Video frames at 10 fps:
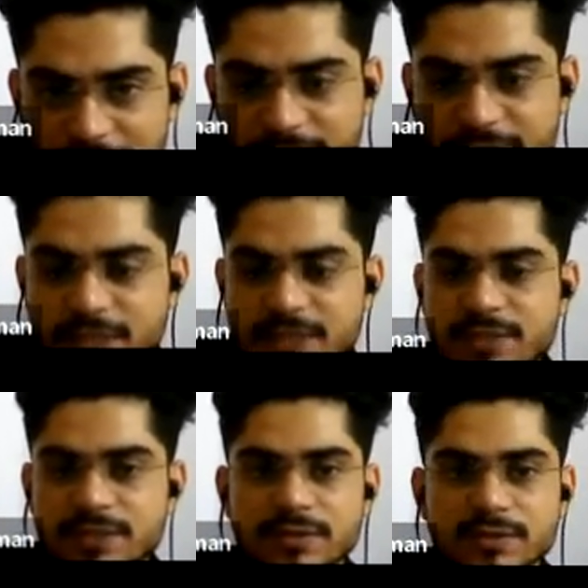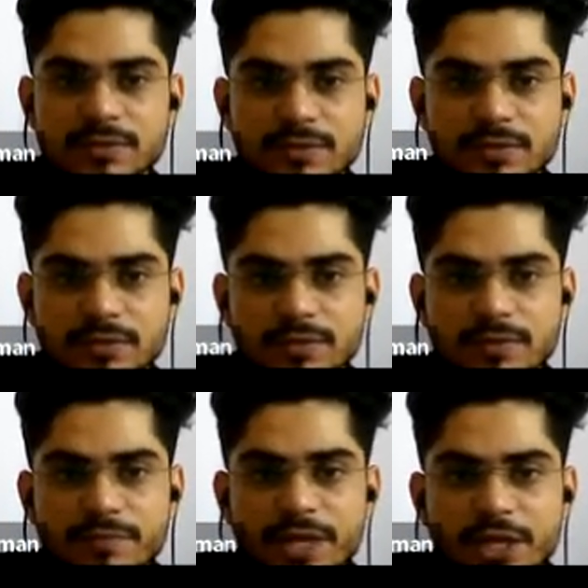like this,
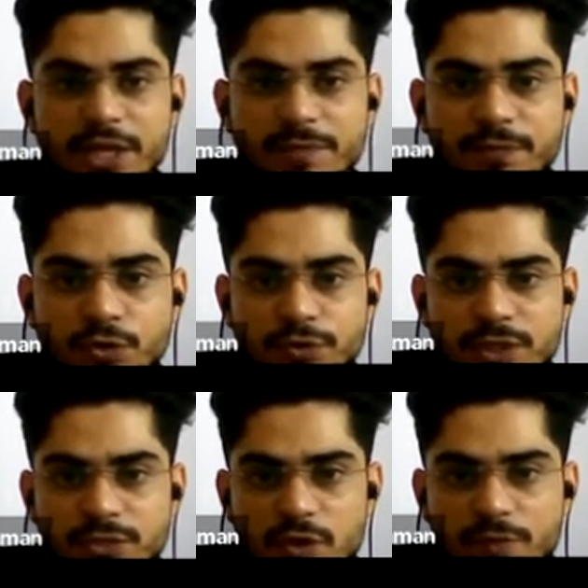may give you this